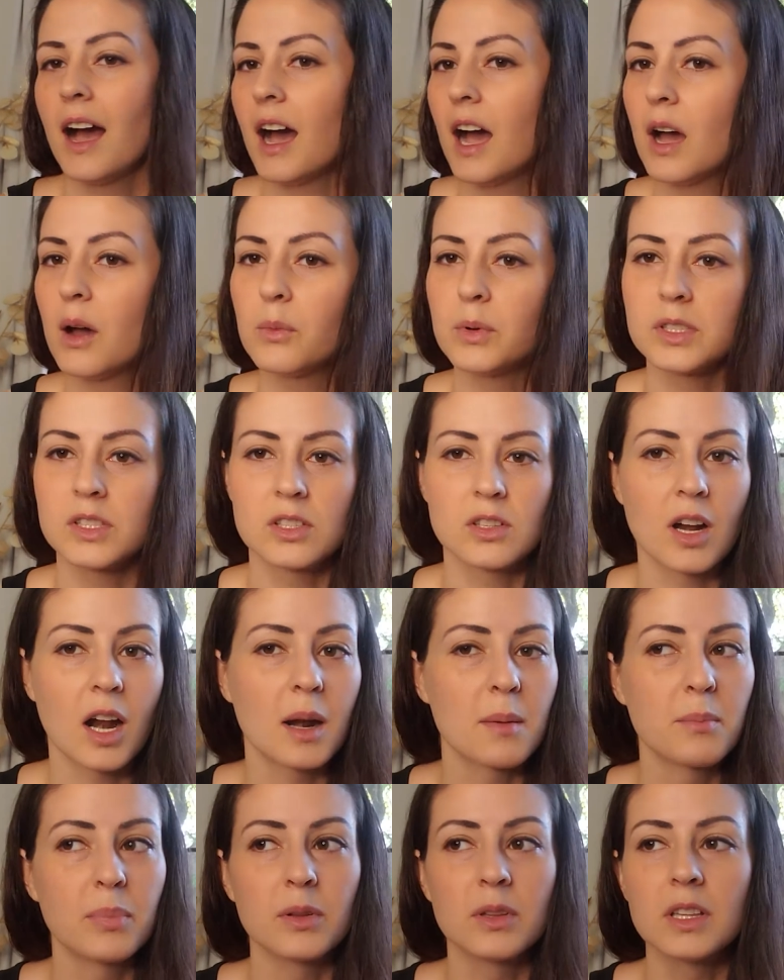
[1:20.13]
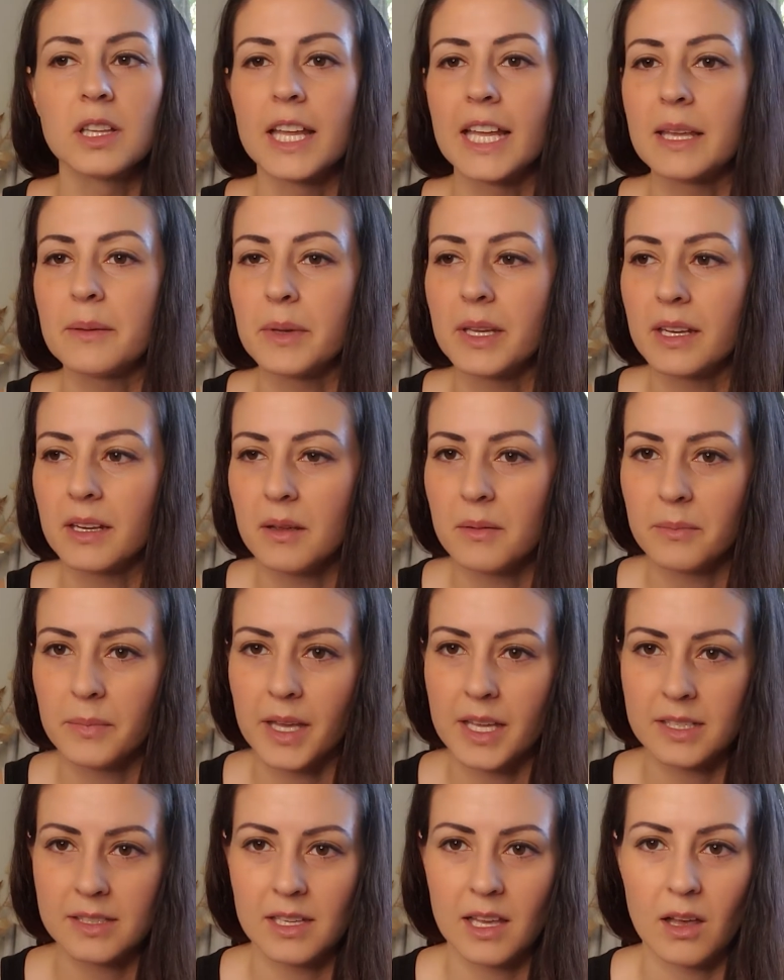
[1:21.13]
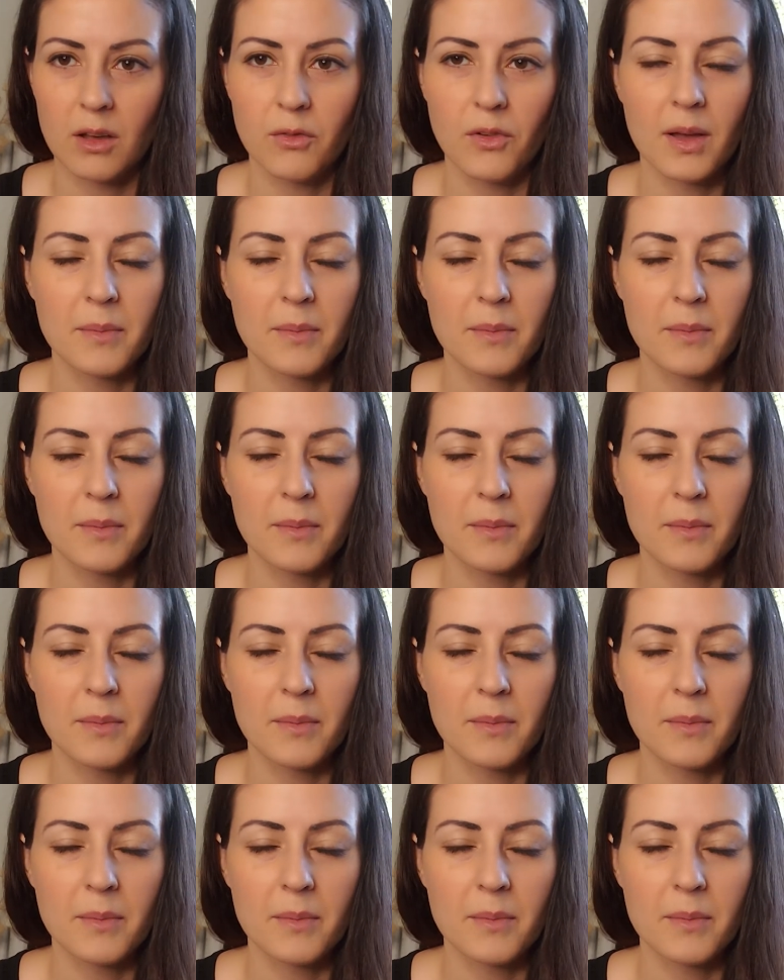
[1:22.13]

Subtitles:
I would start blaming myself.